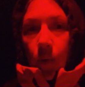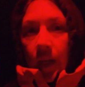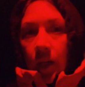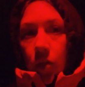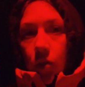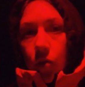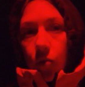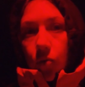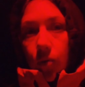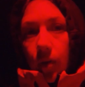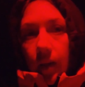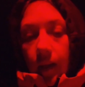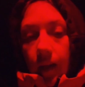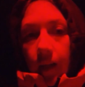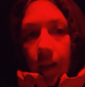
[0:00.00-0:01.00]
wait
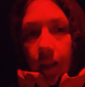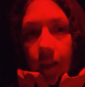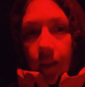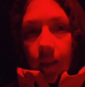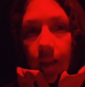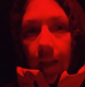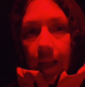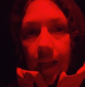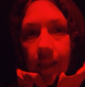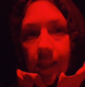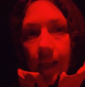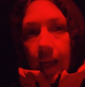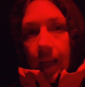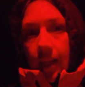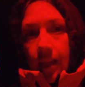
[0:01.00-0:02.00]
to clear Land's
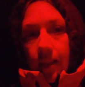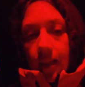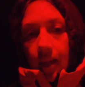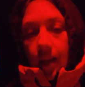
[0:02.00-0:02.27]
End